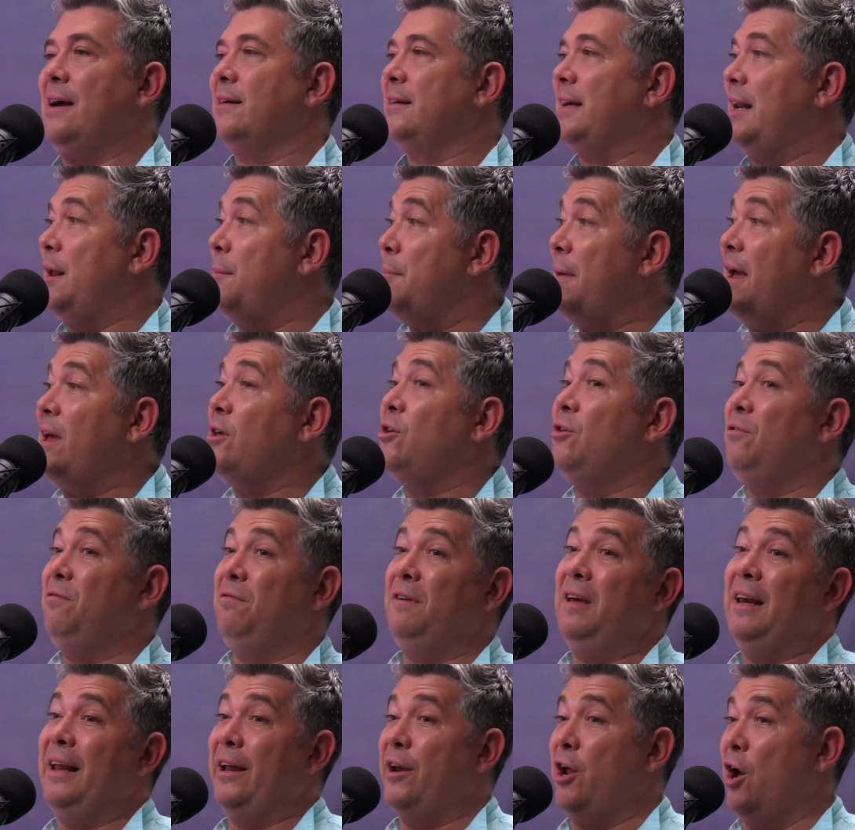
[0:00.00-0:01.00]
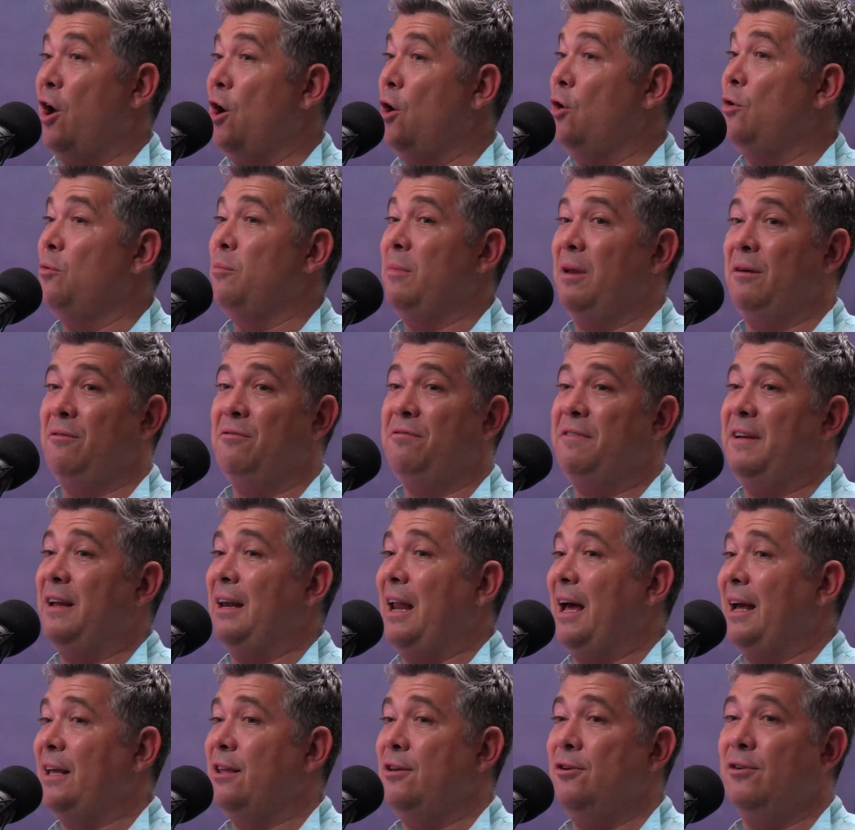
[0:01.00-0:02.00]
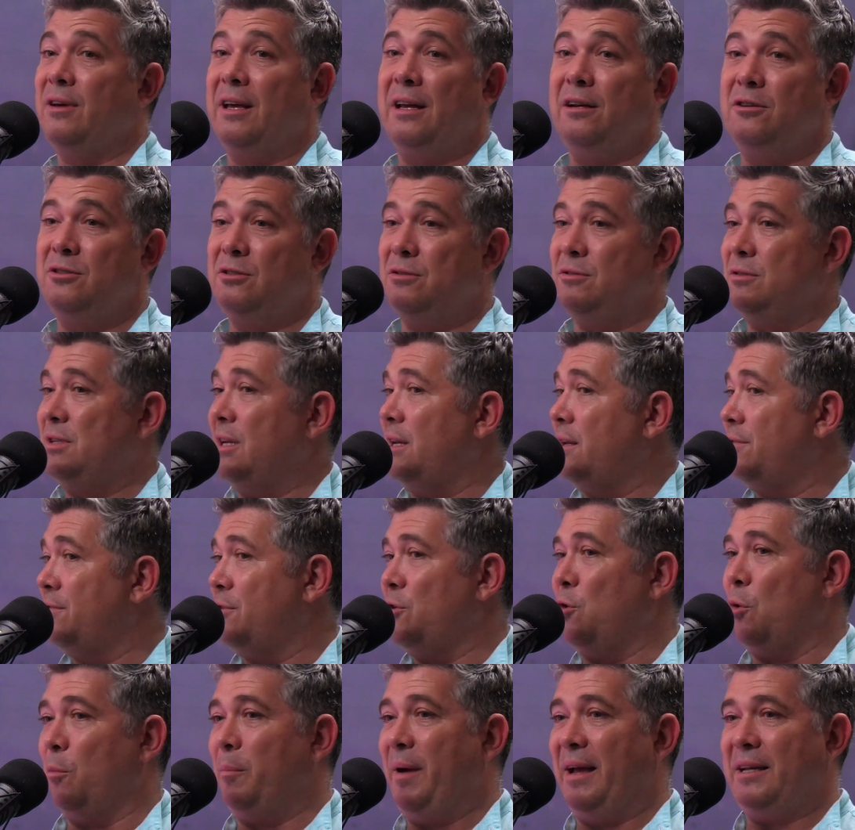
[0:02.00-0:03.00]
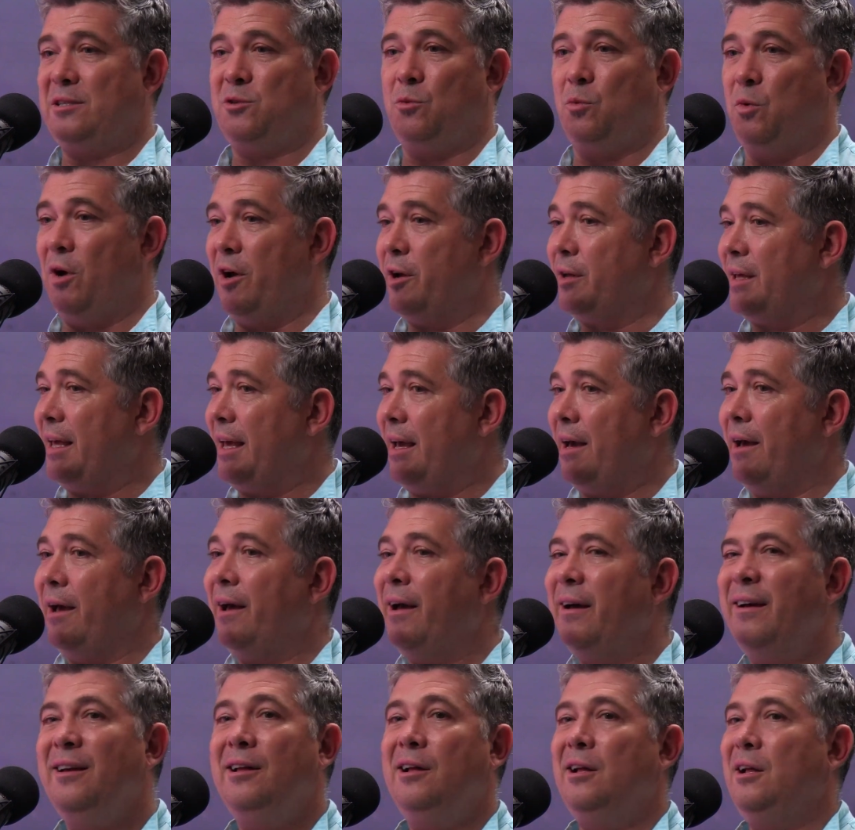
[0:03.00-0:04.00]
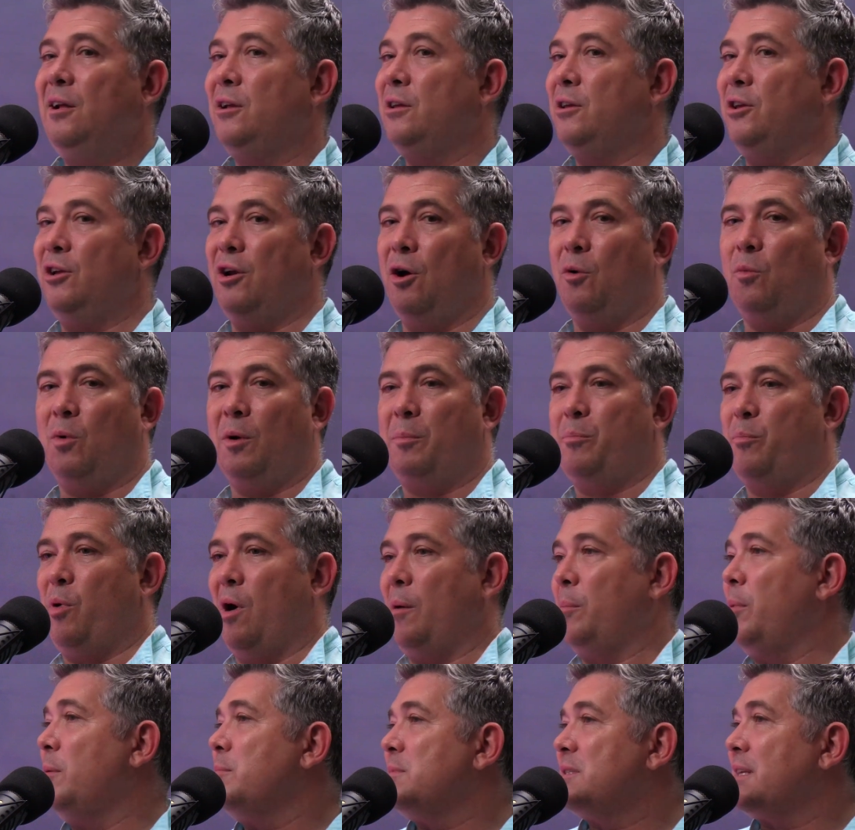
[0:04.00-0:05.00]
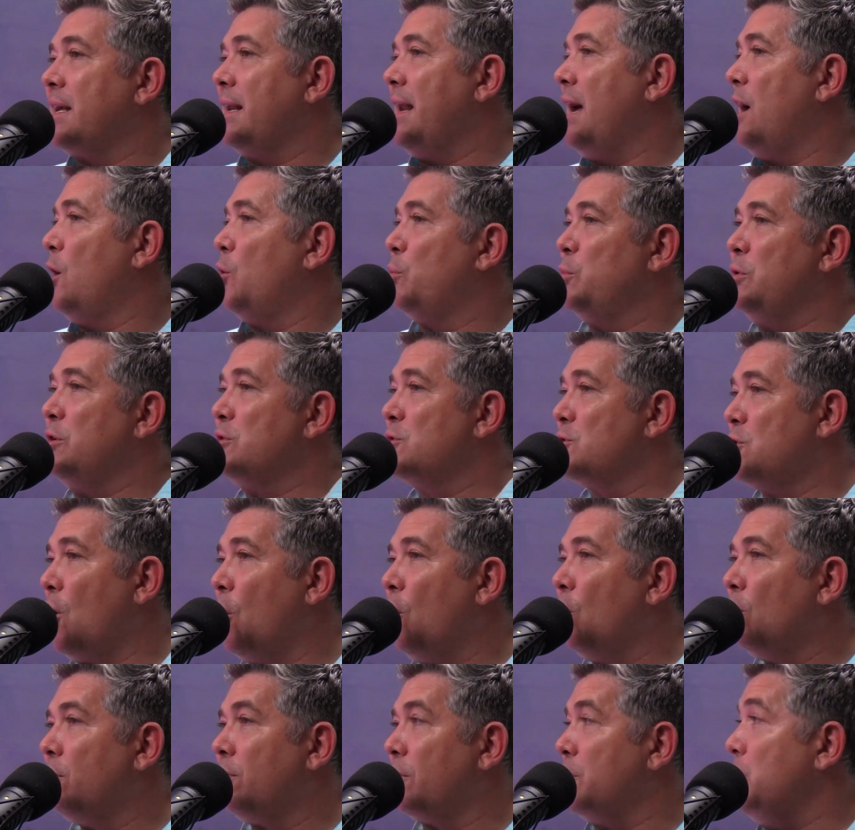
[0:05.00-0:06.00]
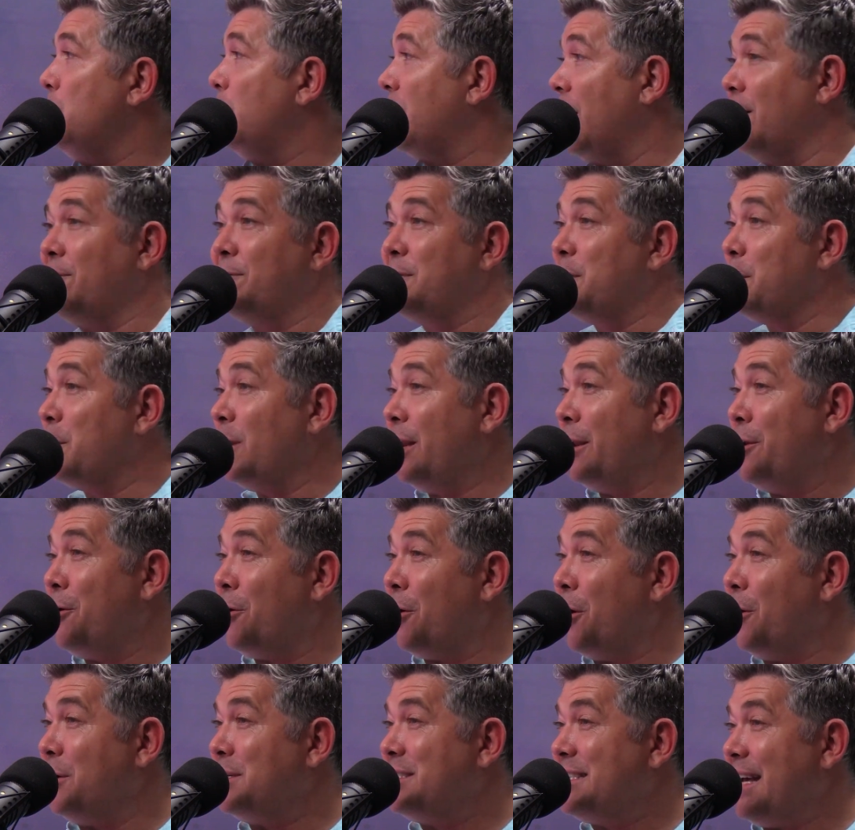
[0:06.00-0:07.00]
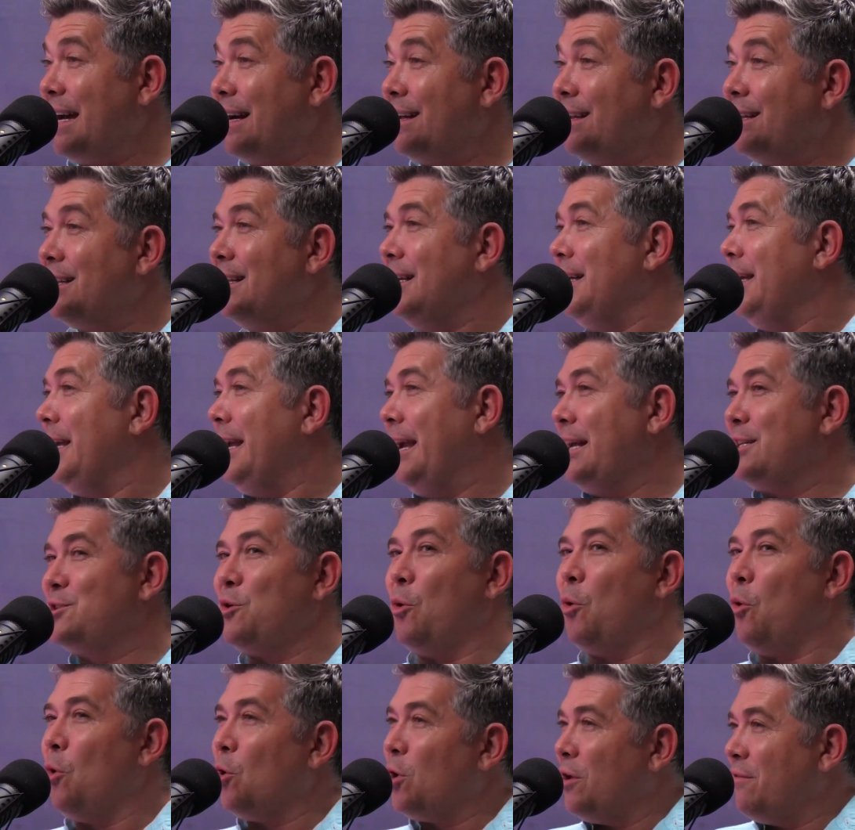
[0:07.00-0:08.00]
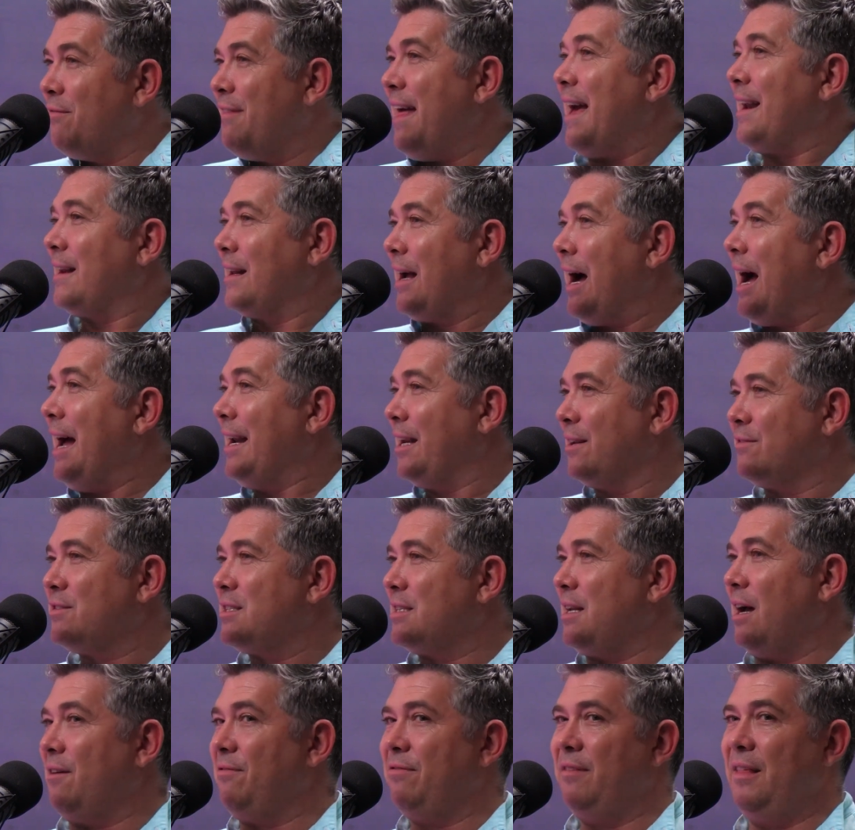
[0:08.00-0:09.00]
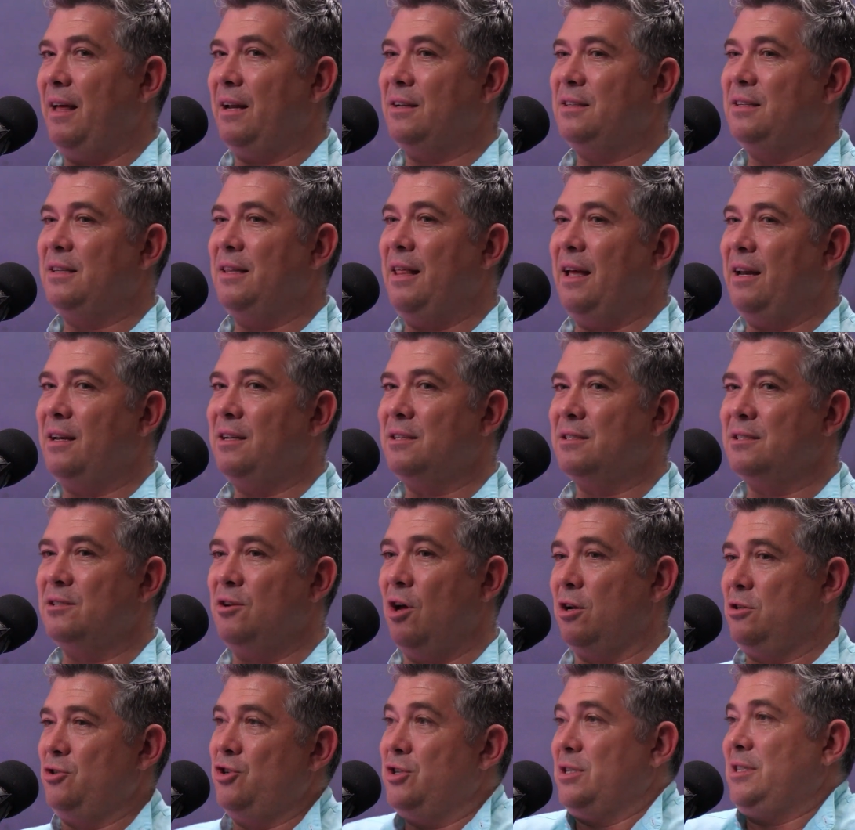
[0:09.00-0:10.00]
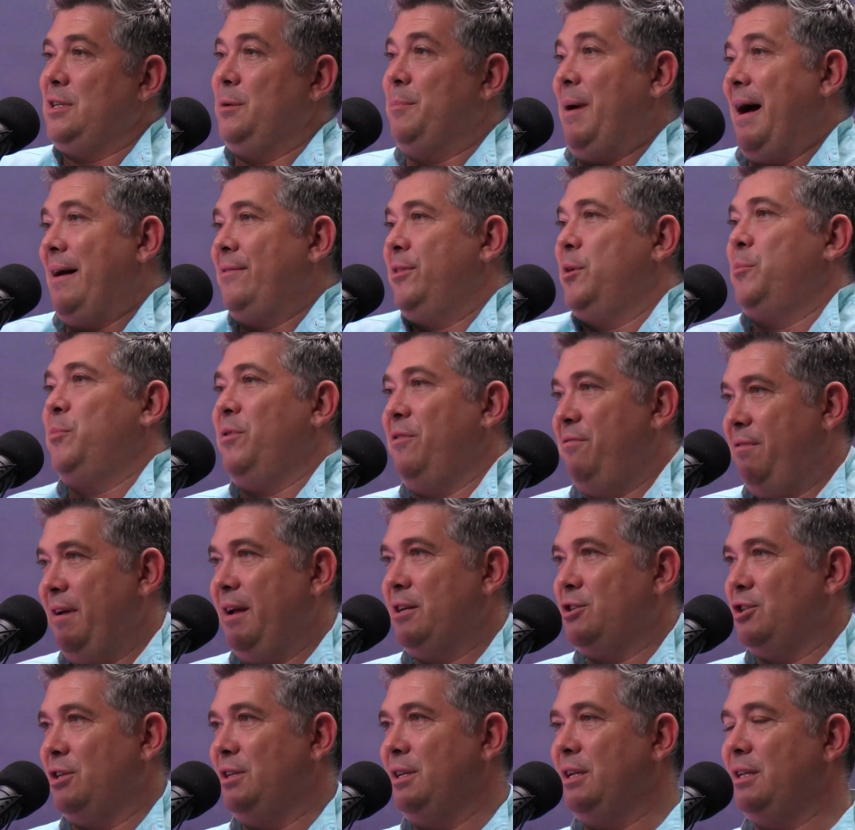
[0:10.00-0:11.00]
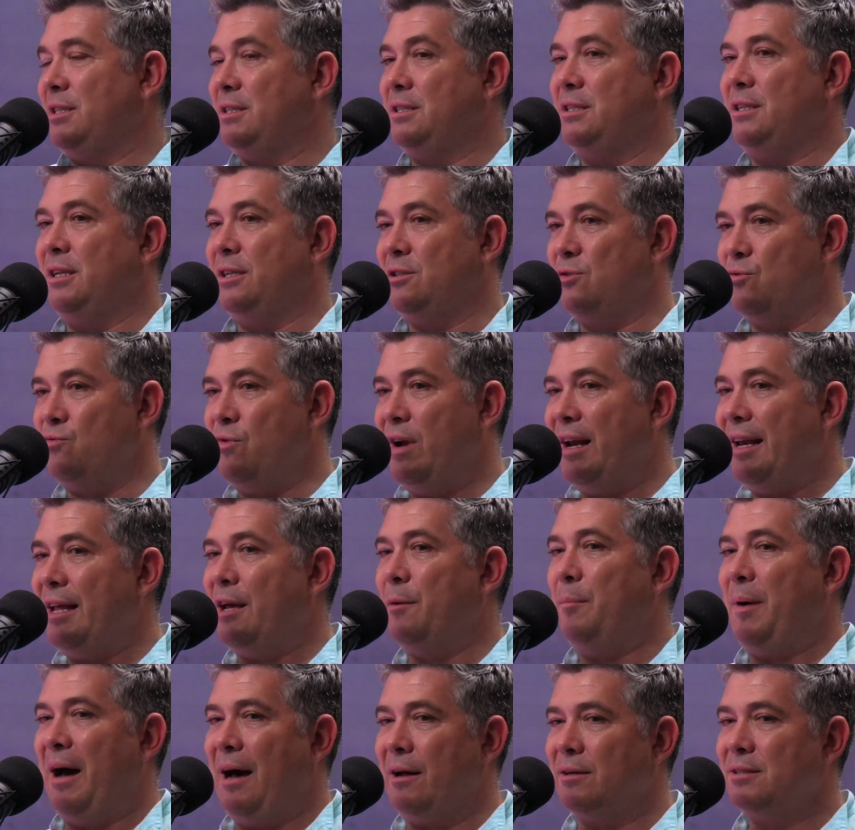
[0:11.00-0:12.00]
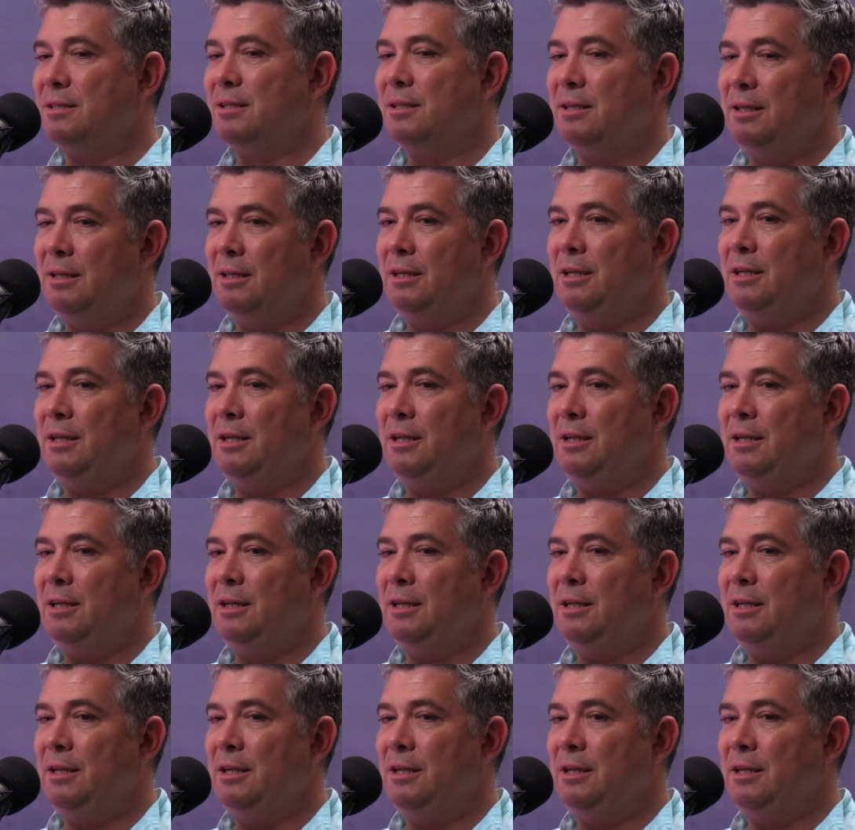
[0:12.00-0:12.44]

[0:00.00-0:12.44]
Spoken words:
How can I make you feel at home and feel like you can deliver your best work here? What problems can I help you solve? Are you comfortable in your hotel? It's all of that kind of stuff that is not just about the profession. It's really about,